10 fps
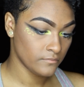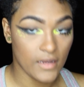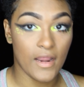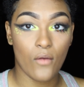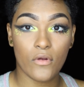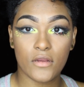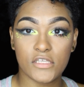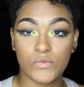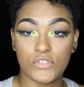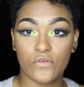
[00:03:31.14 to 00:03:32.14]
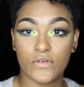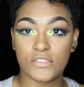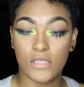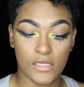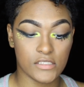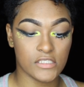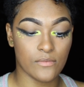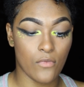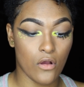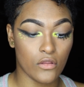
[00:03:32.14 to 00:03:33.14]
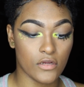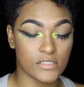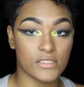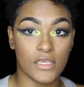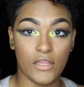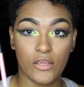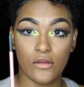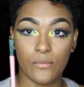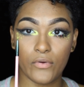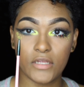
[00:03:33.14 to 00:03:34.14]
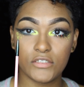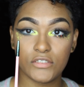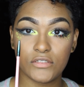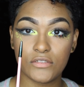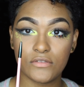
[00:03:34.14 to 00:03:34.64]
And now we're going to switch over to a smaller, skinnier brush.